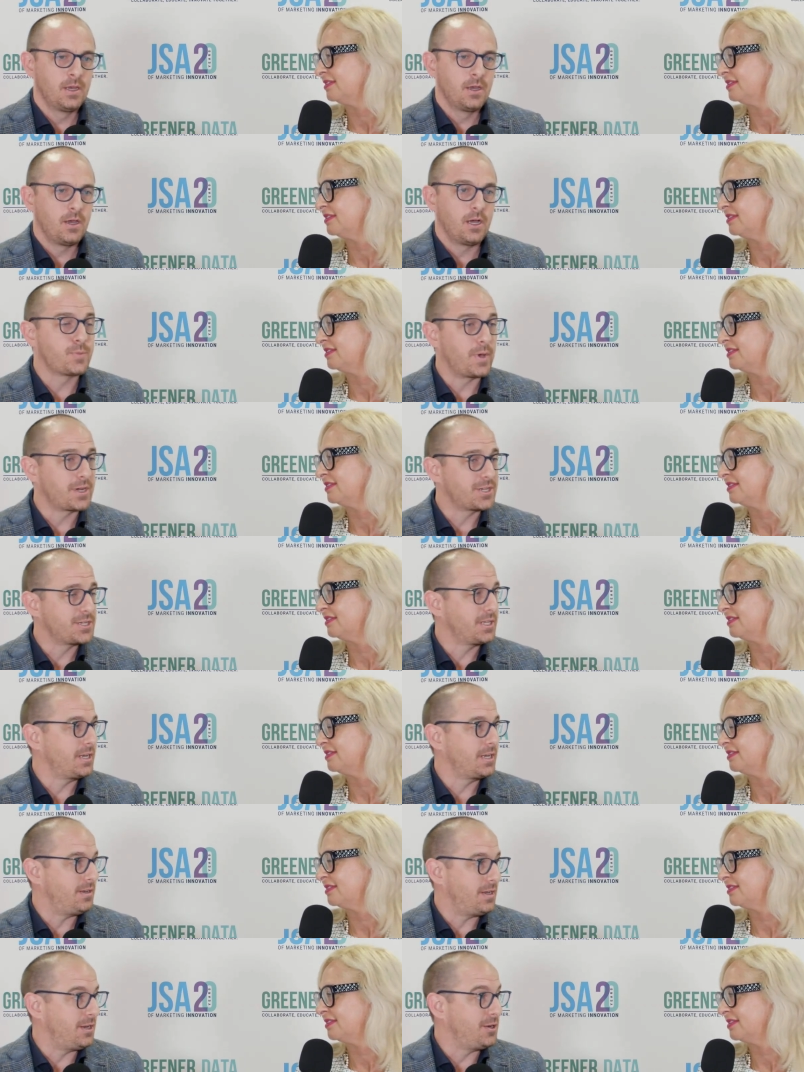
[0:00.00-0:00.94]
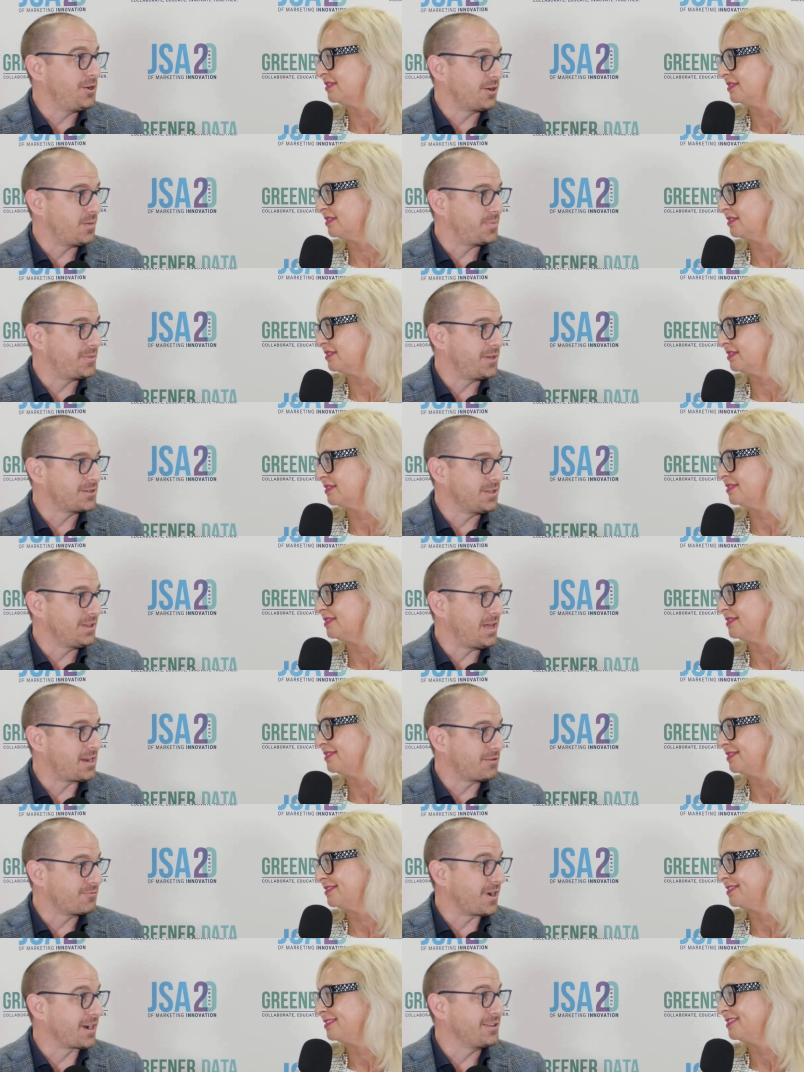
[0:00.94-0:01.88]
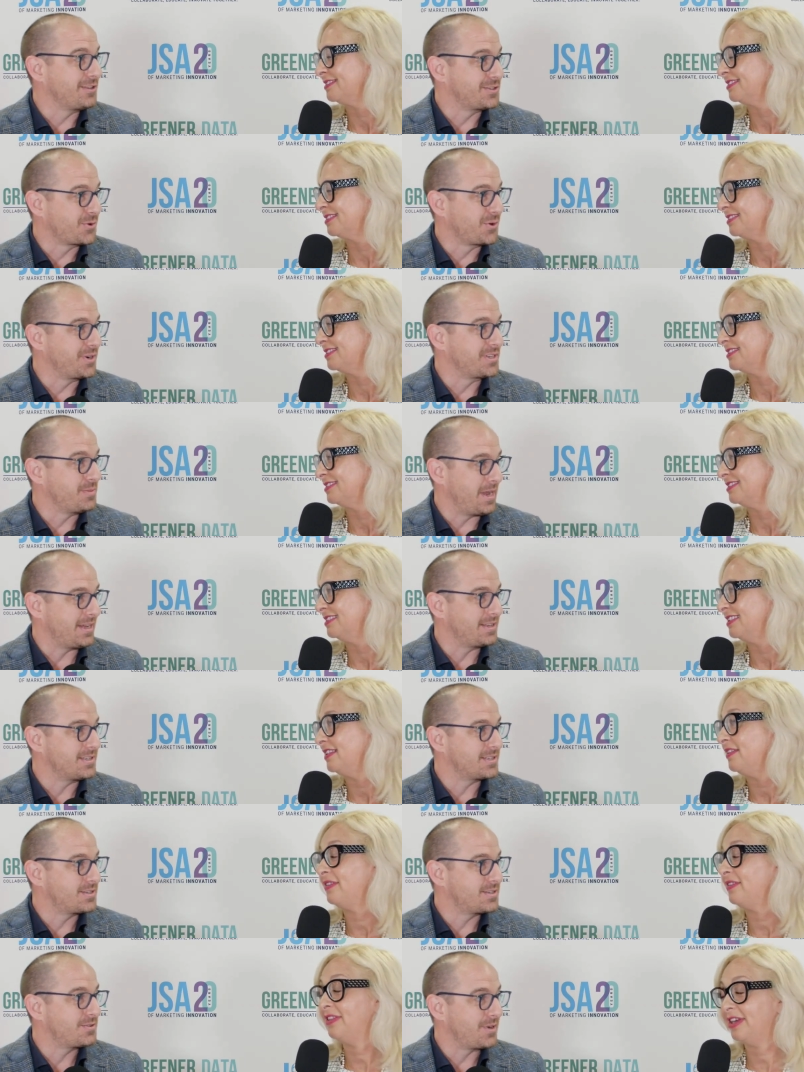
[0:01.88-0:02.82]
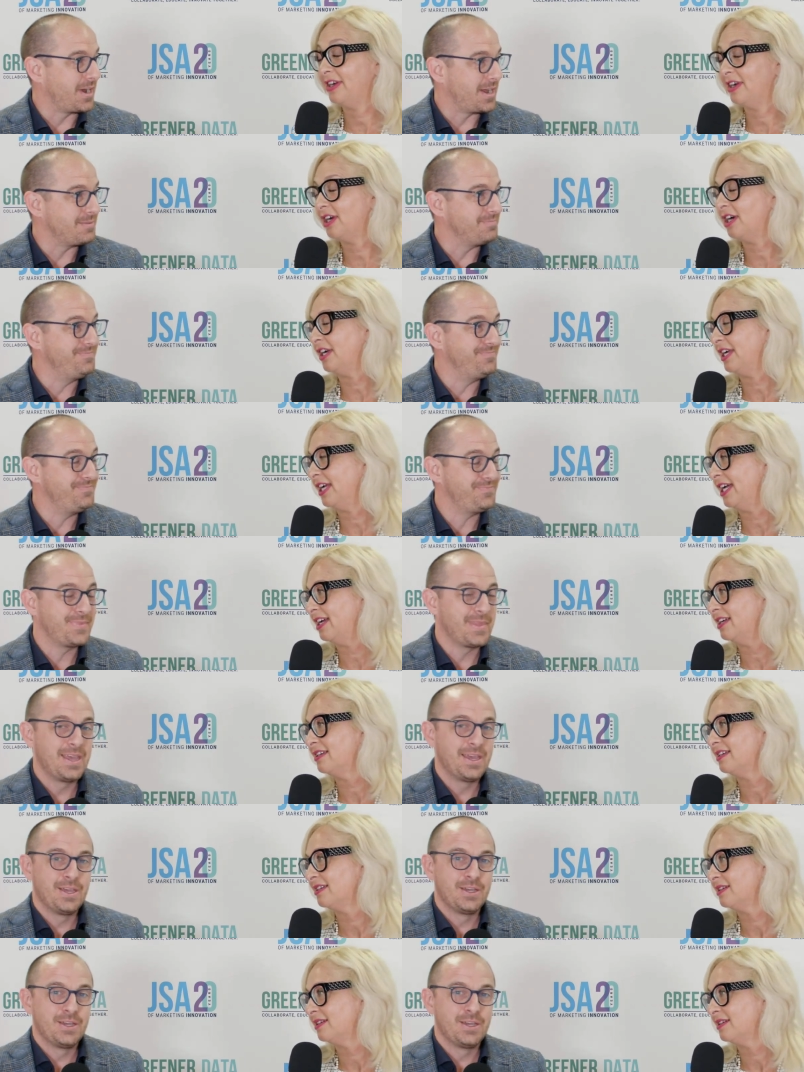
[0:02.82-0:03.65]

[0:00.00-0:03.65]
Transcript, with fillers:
Speaker 1: especially in, in Europe, there's a lot of regulatory demands. There right? are, yeah.